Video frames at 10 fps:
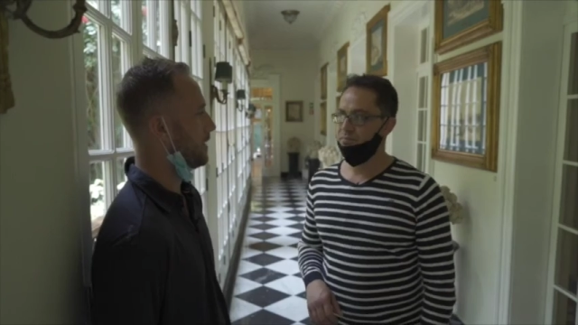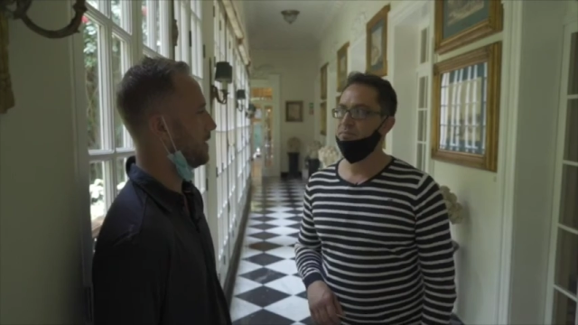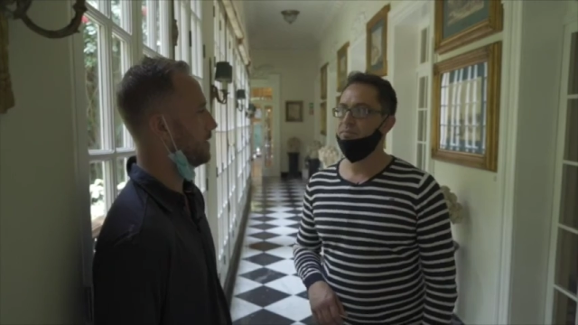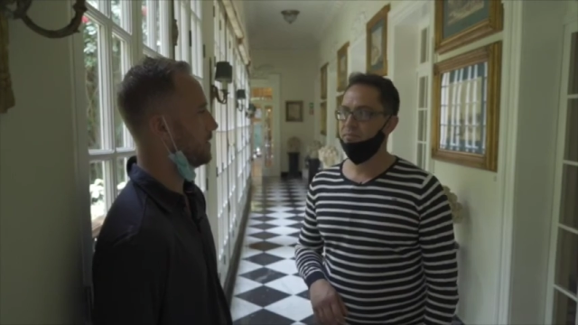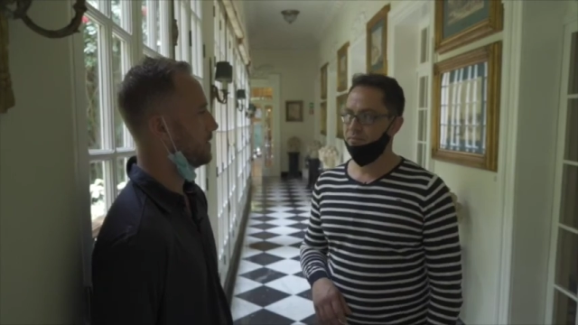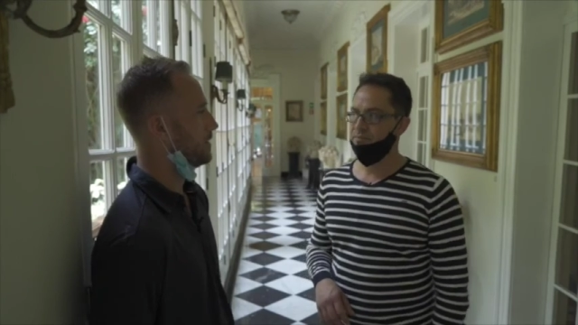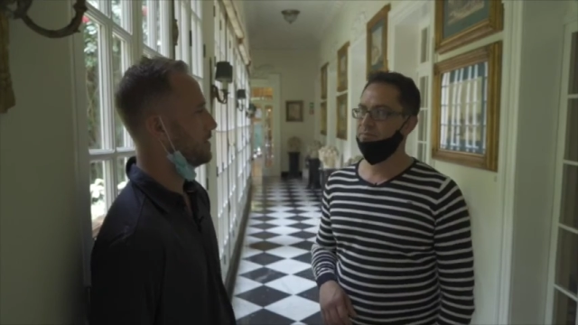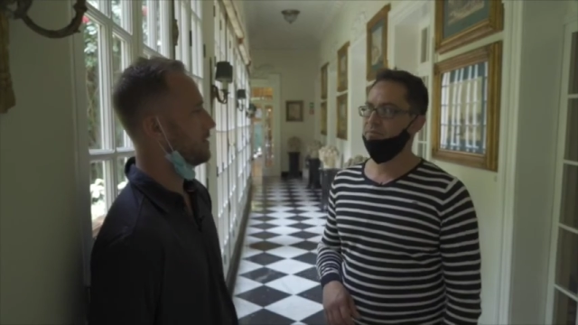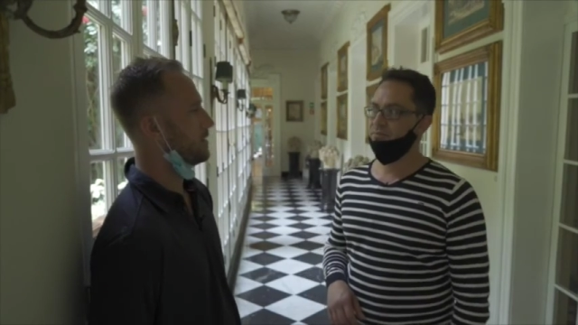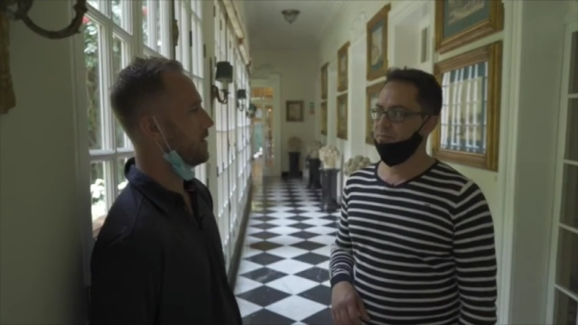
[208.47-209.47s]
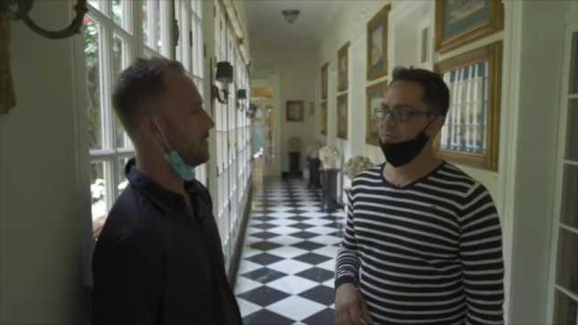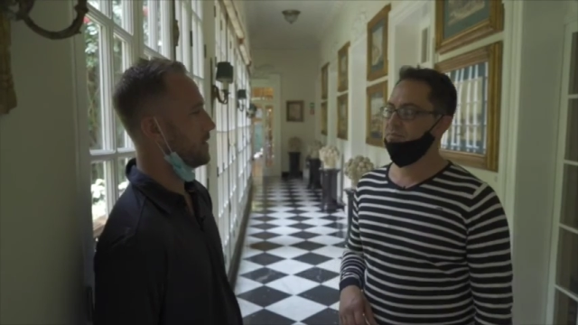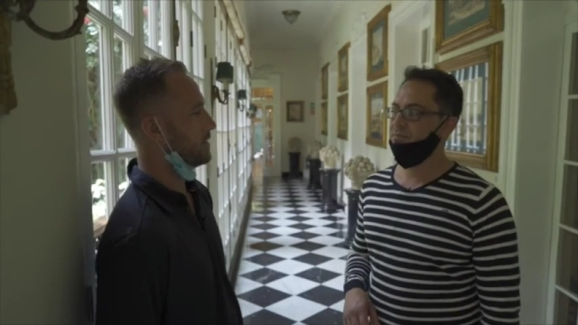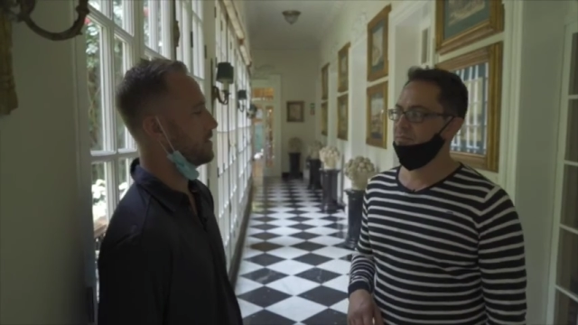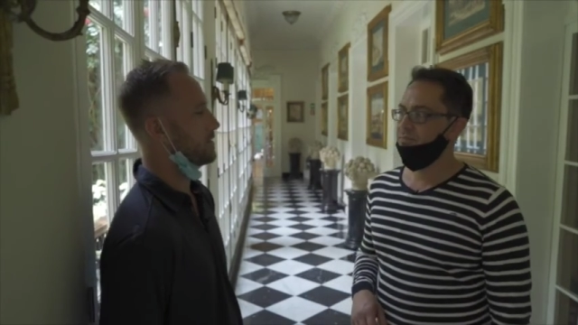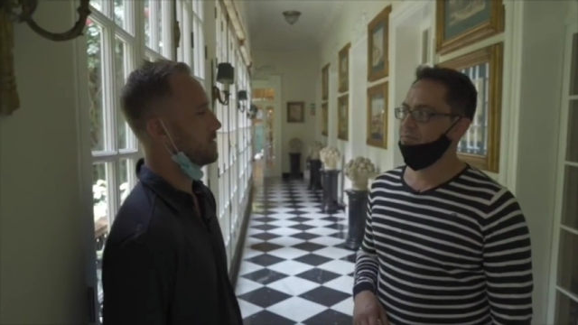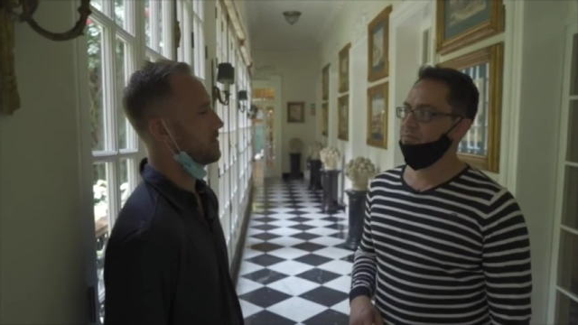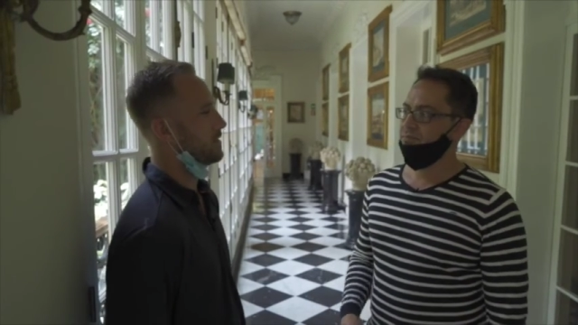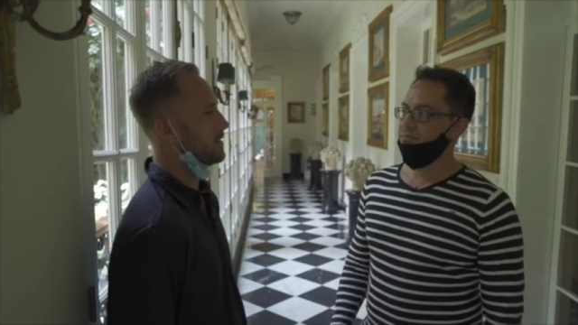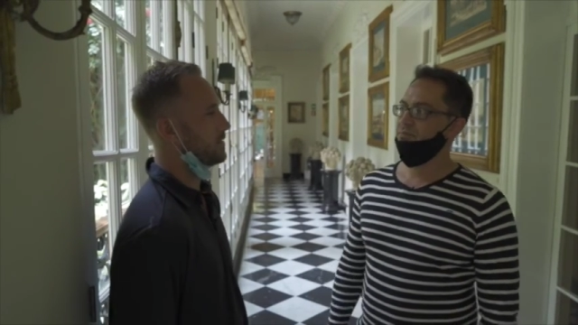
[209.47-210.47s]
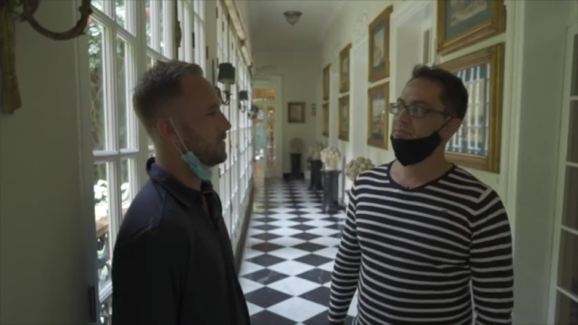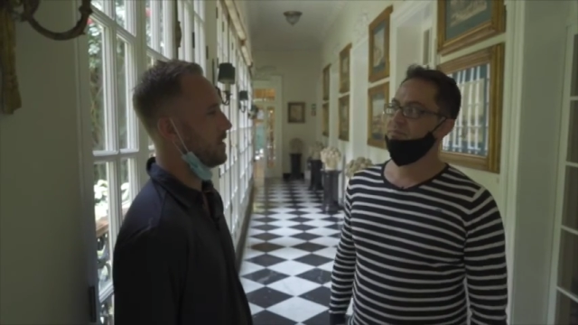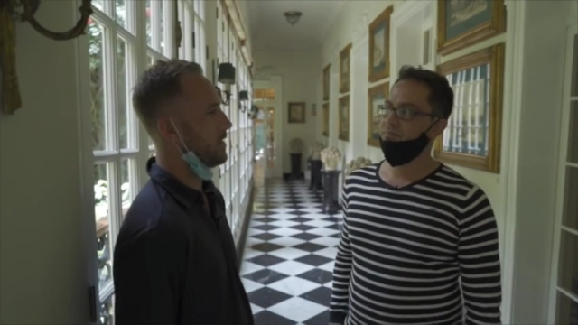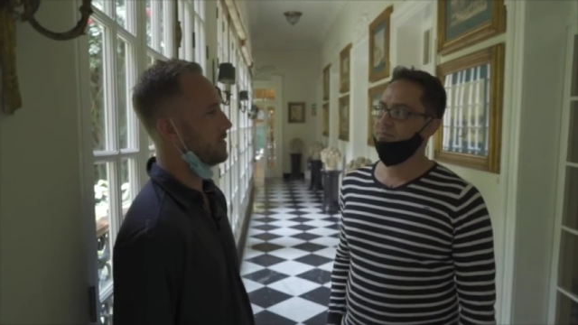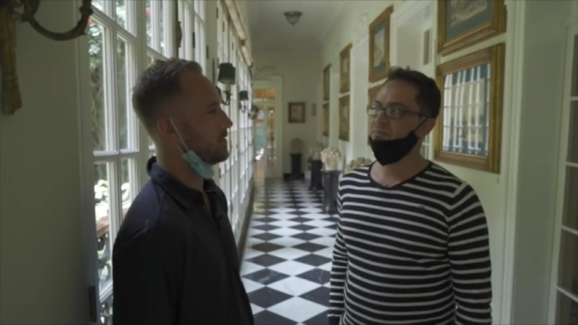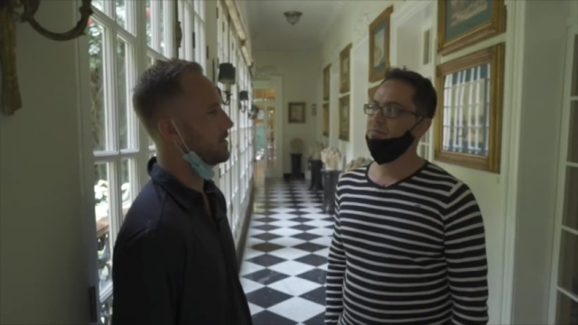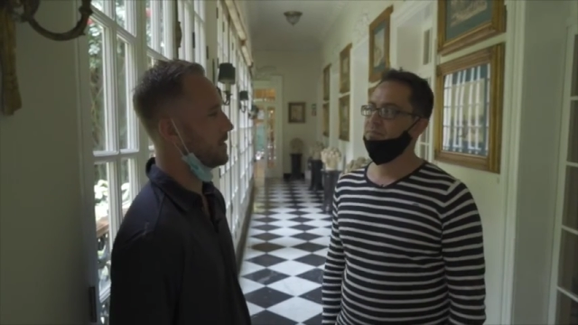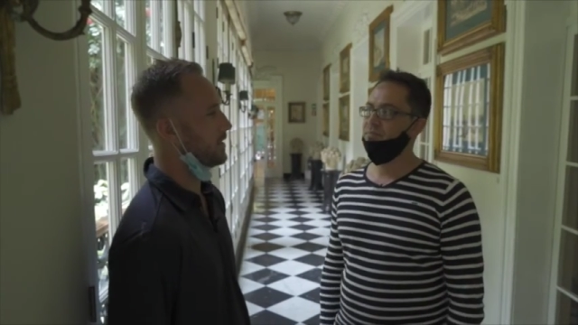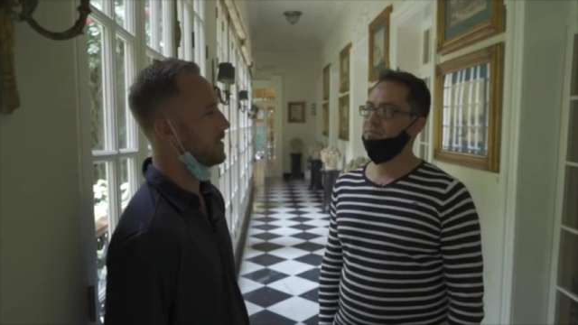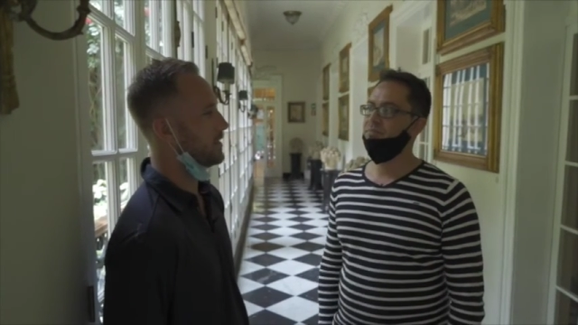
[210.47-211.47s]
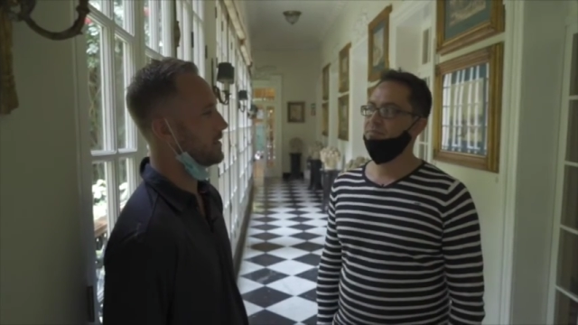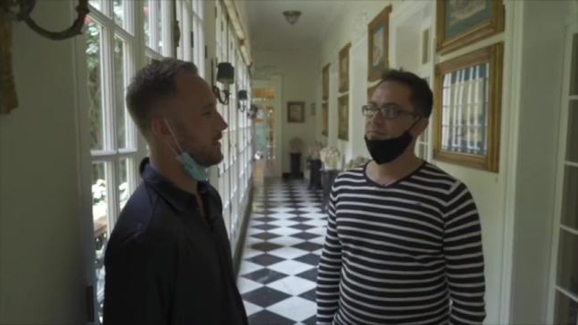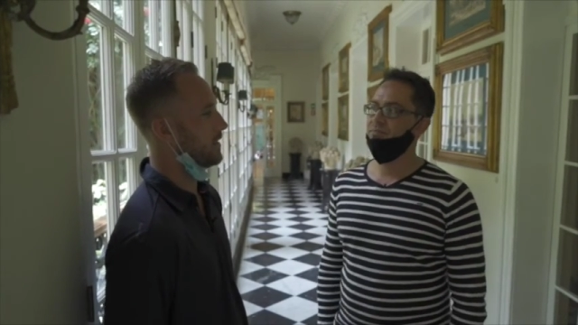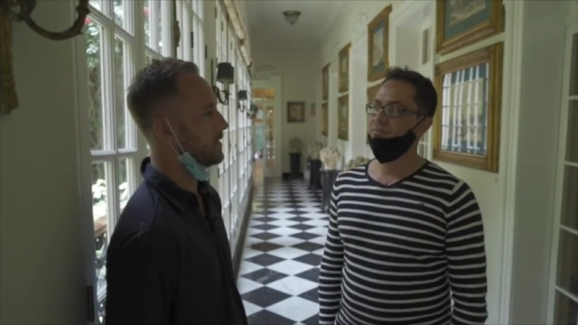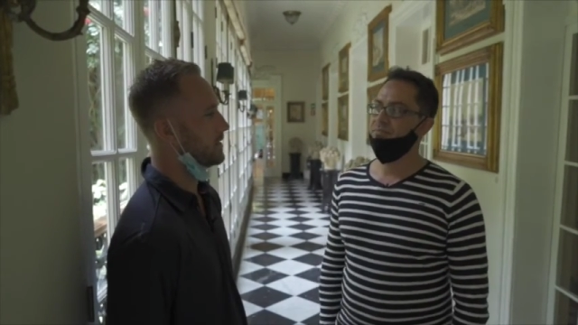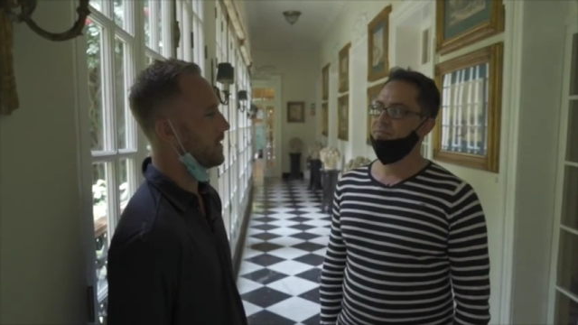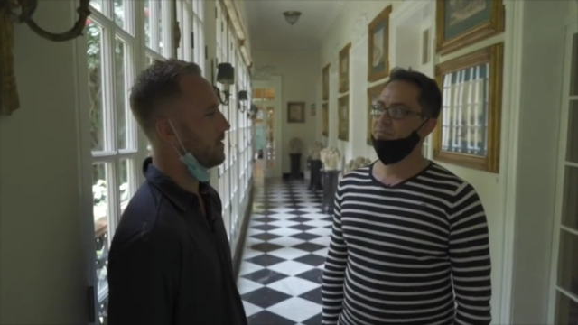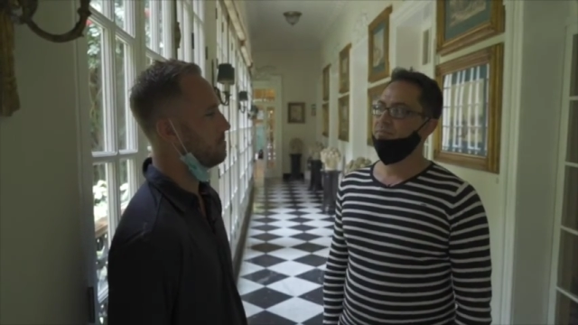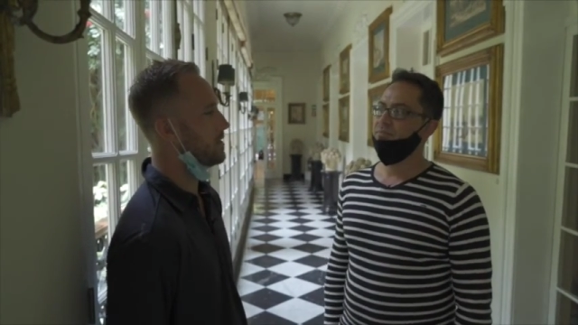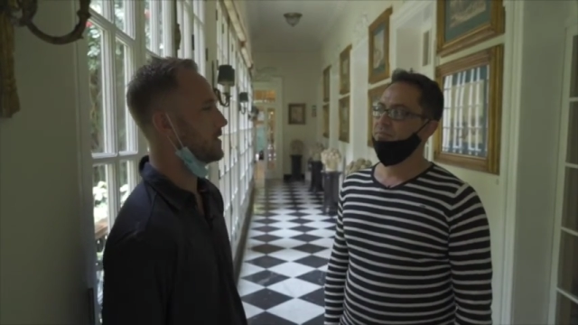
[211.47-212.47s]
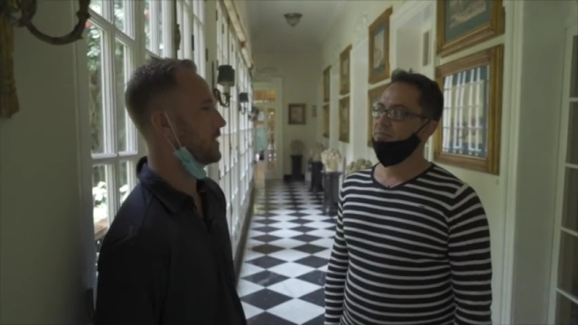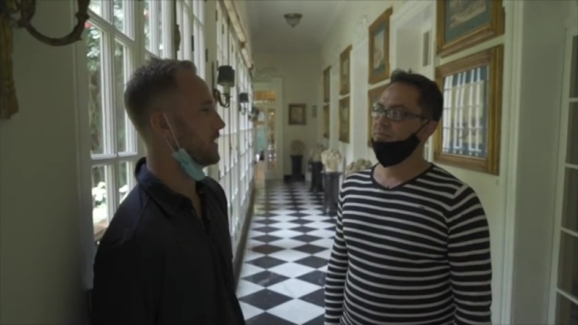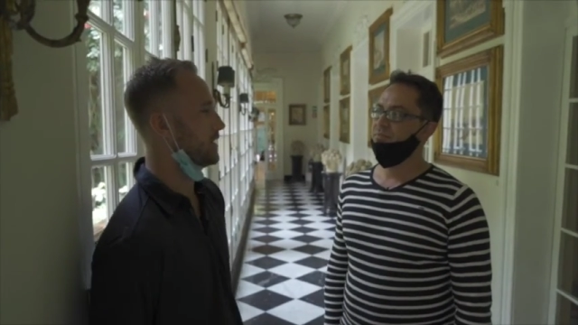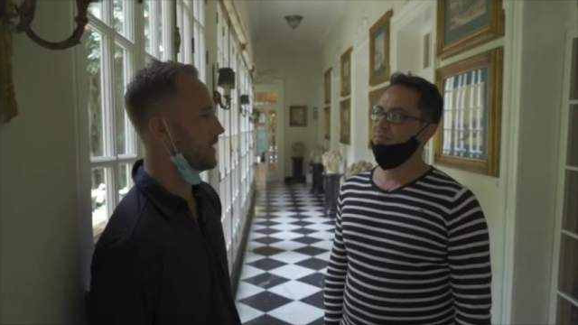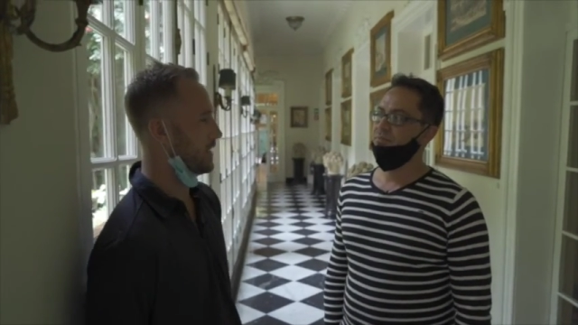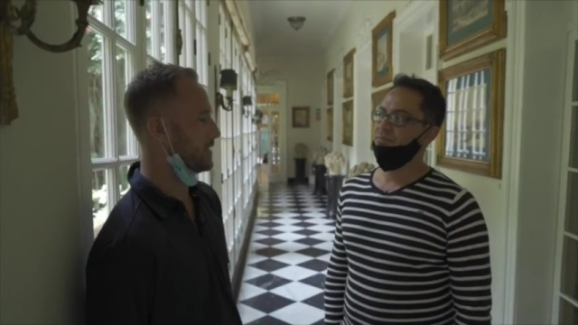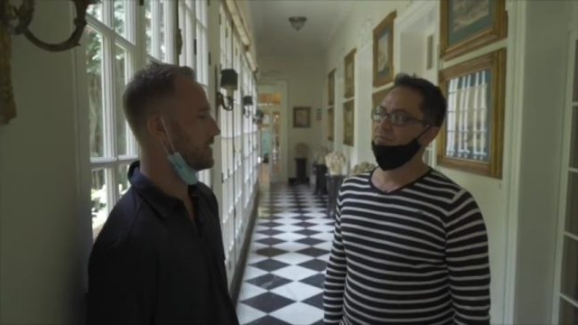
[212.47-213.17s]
Speaker 1: that I think it's not seen. It's kind of missing in the United